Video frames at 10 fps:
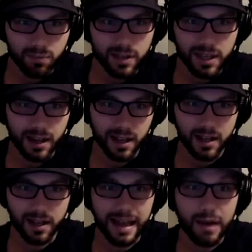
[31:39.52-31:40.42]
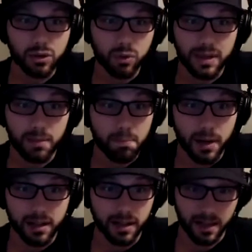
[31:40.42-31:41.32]
And that was with
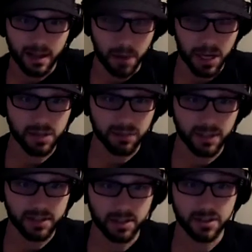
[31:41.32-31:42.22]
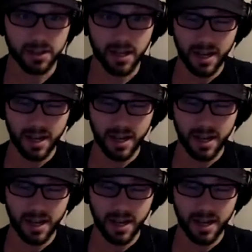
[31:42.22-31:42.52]
a bunch of listeners.